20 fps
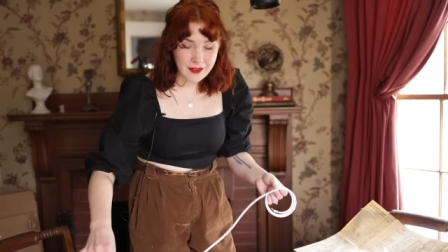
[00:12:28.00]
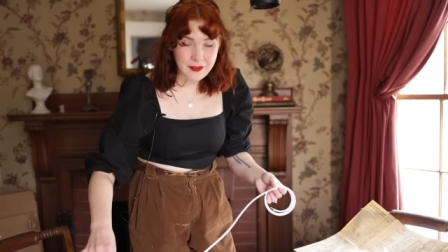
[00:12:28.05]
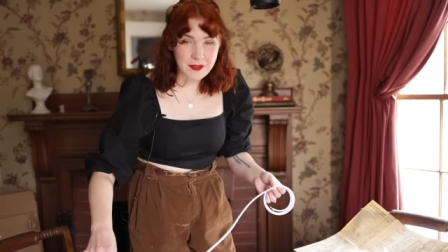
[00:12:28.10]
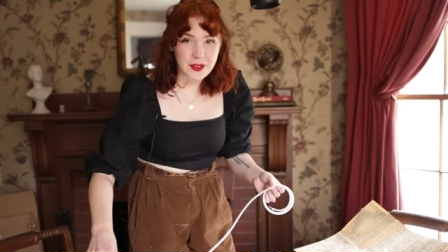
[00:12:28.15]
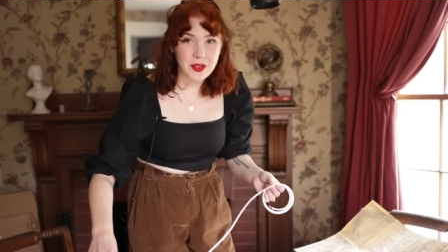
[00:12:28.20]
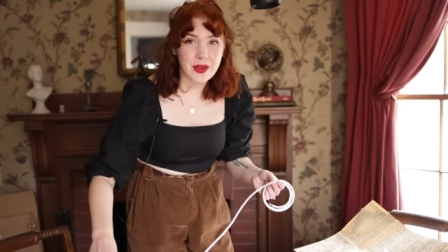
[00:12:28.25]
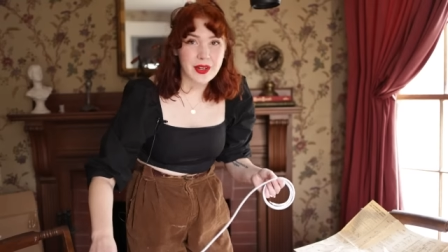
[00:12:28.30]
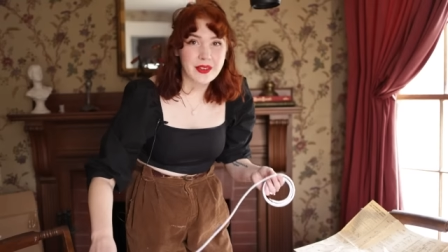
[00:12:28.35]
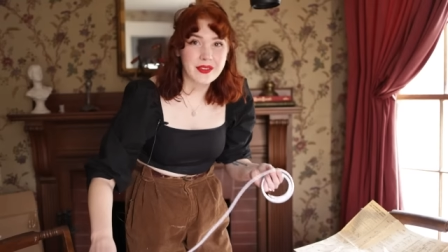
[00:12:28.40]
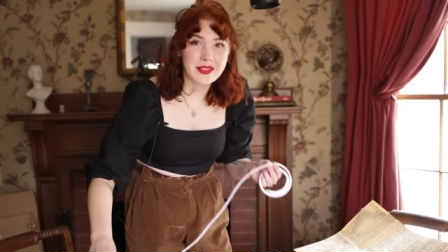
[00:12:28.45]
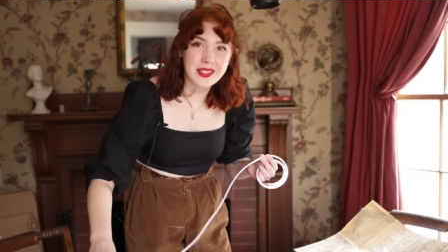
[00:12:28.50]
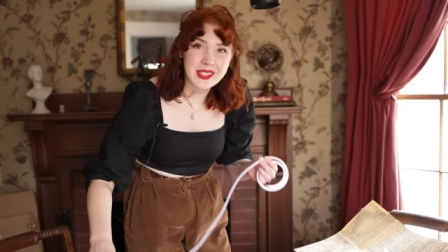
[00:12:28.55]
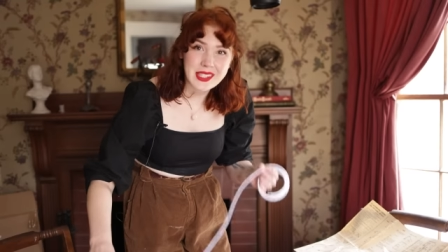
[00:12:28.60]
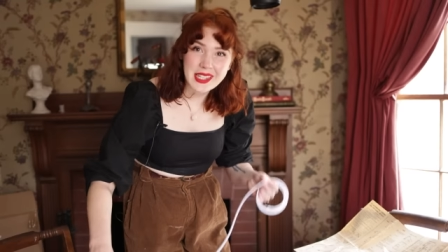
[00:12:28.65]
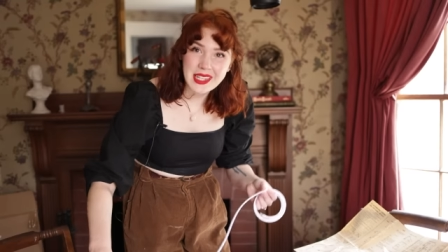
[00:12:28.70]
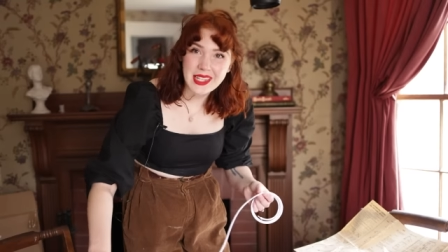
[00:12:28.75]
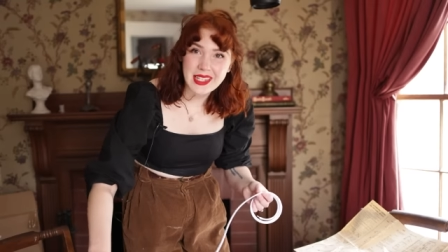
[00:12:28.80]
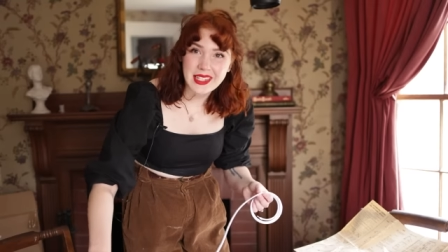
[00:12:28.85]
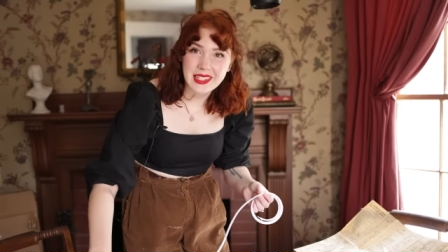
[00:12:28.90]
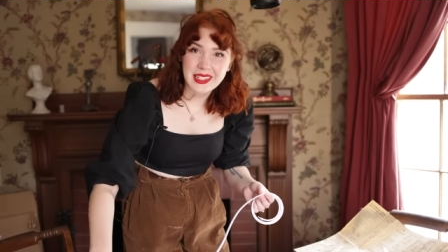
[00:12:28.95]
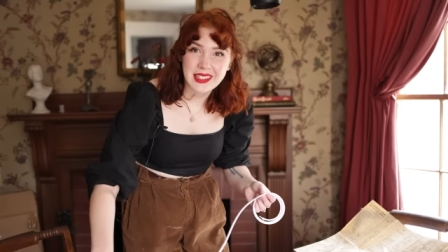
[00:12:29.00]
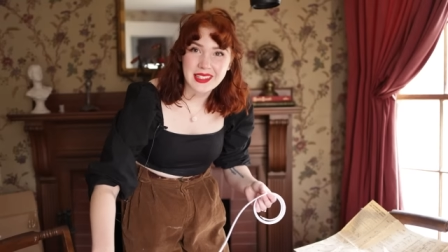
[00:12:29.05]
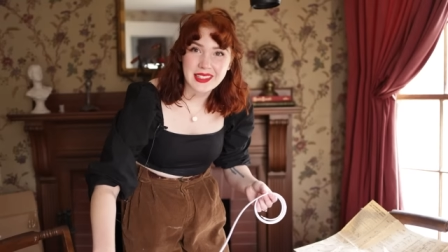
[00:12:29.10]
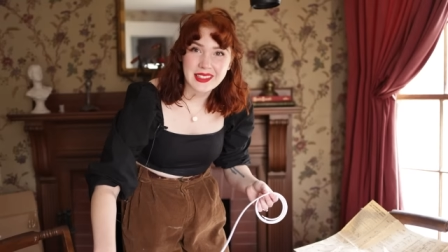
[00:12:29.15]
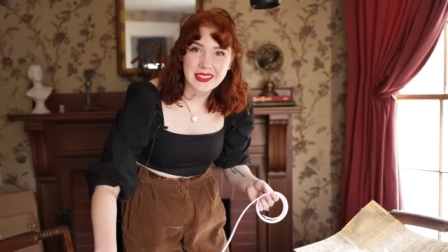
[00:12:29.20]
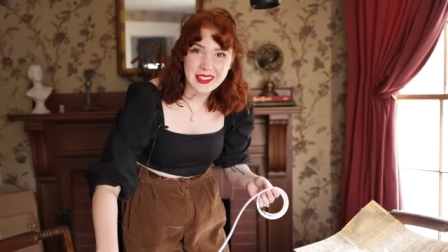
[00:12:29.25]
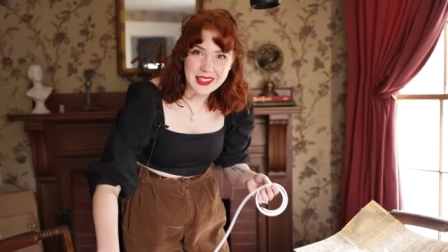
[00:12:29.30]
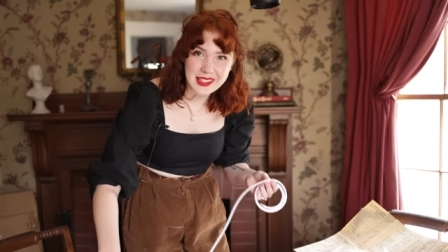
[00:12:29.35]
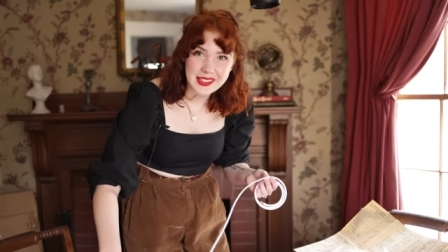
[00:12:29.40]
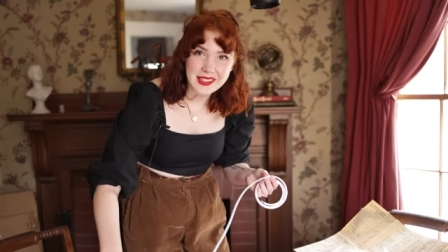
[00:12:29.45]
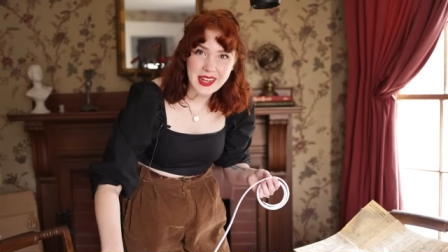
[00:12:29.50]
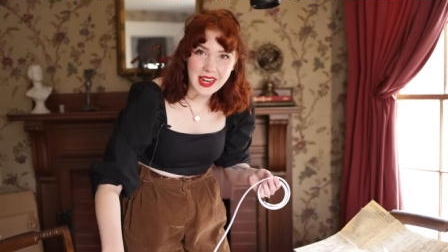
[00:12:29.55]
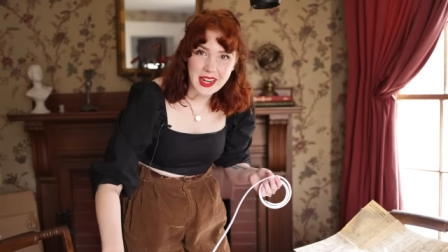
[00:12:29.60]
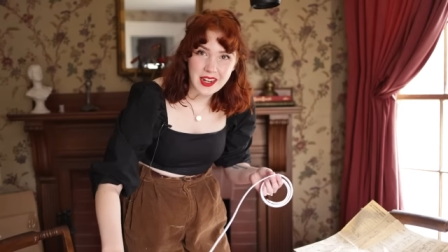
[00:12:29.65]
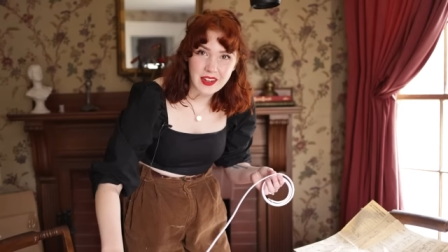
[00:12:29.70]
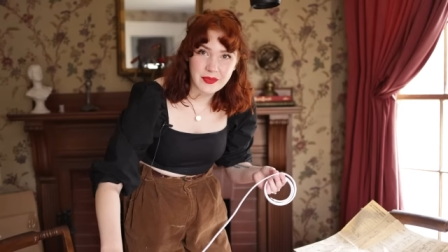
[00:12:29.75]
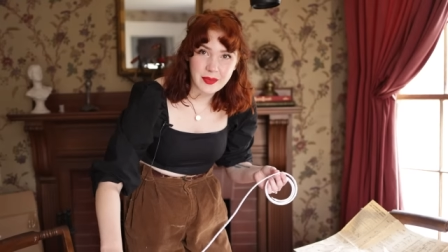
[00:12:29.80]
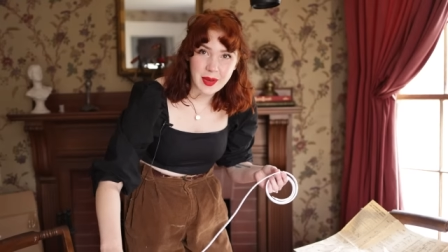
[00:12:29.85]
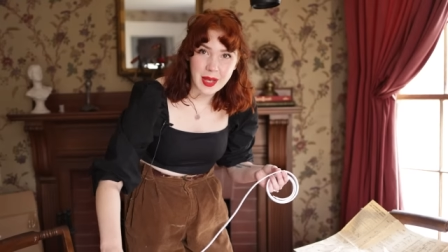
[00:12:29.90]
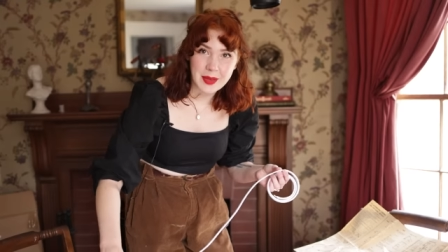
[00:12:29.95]
If you have seen the
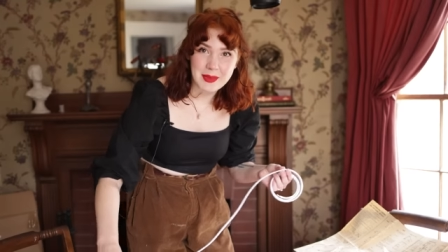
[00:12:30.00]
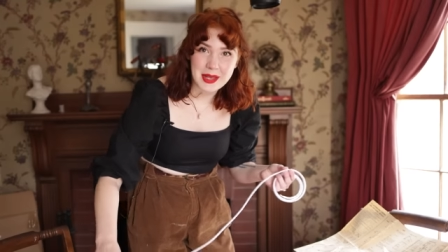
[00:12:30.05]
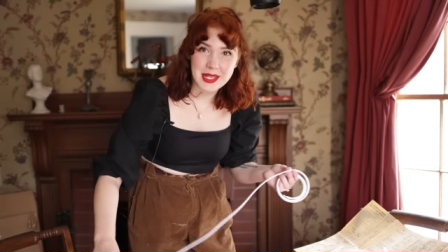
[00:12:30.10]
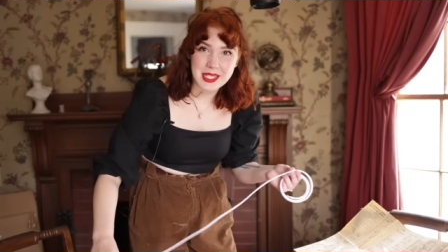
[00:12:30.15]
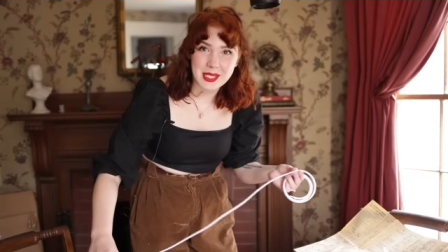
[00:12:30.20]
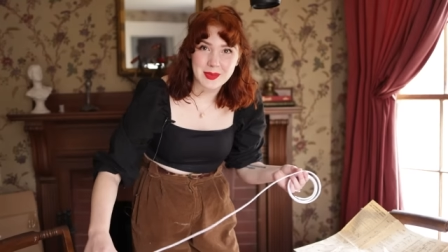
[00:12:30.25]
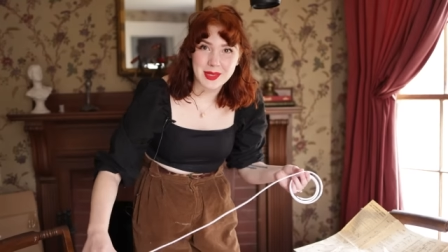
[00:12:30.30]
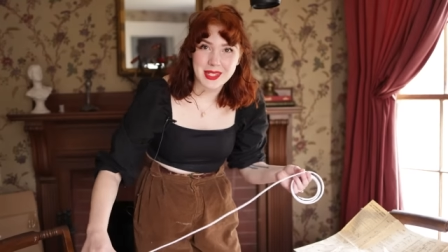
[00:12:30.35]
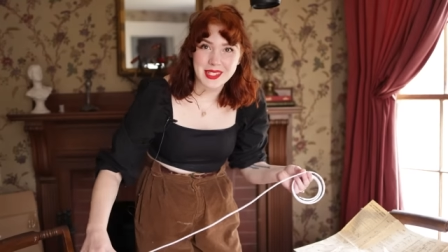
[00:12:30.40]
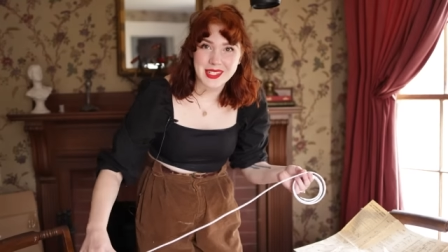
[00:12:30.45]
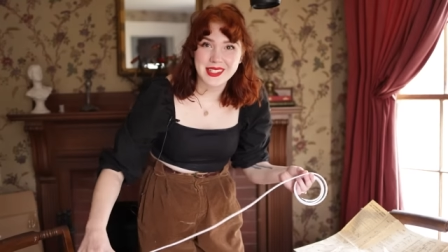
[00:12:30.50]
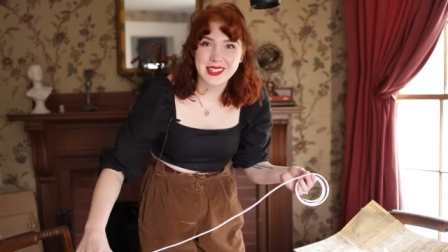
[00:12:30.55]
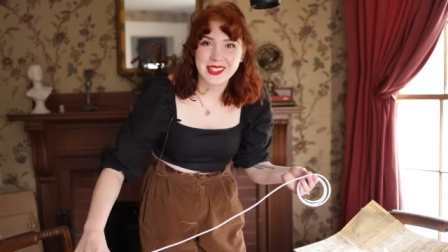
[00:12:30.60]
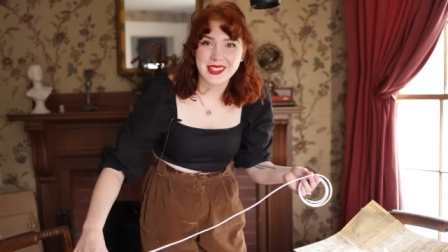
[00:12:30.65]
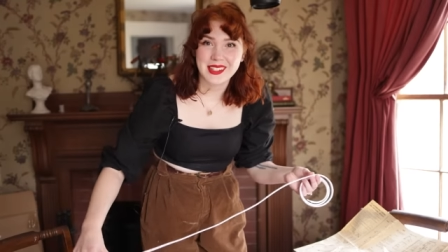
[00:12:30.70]
state of my basement,